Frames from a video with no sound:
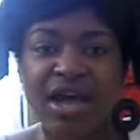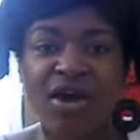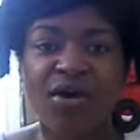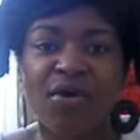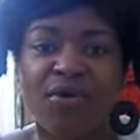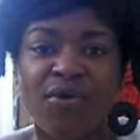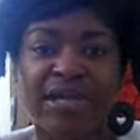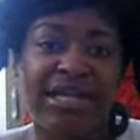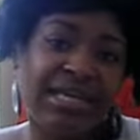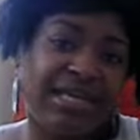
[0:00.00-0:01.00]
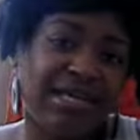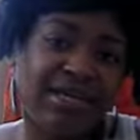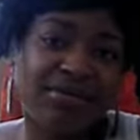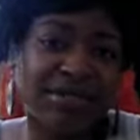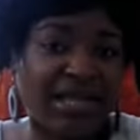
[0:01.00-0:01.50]
So
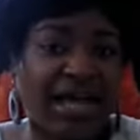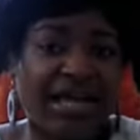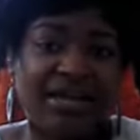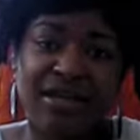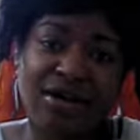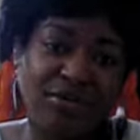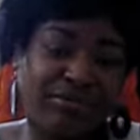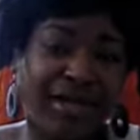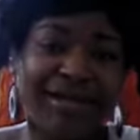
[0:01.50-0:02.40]
he was like, no,